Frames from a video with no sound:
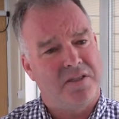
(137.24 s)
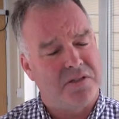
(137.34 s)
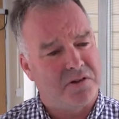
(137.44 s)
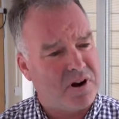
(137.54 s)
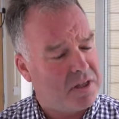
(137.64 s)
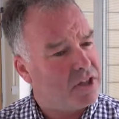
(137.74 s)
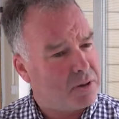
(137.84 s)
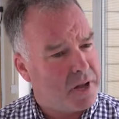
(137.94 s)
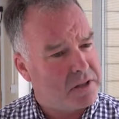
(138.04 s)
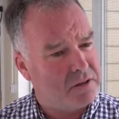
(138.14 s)
The great thing
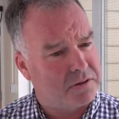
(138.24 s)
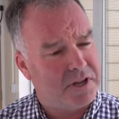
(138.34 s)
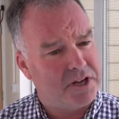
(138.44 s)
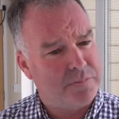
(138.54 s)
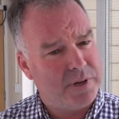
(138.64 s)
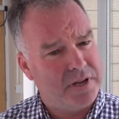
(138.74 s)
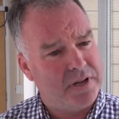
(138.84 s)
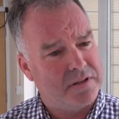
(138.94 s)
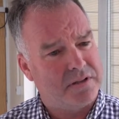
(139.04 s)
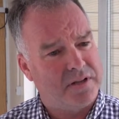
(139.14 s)
about Sluxx HP
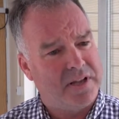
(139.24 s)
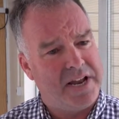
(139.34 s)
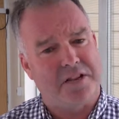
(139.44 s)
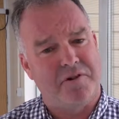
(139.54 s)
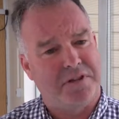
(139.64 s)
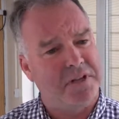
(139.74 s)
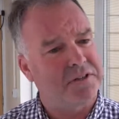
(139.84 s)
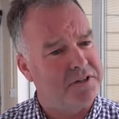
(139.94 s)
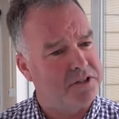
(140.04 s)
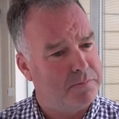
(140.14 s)
is it's
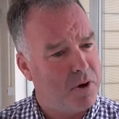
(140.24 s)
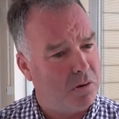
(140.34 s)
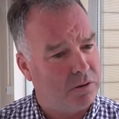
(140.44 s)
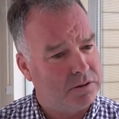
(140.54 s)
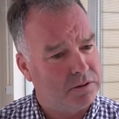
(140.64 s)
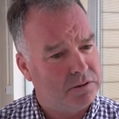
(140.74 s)
resistant to mold.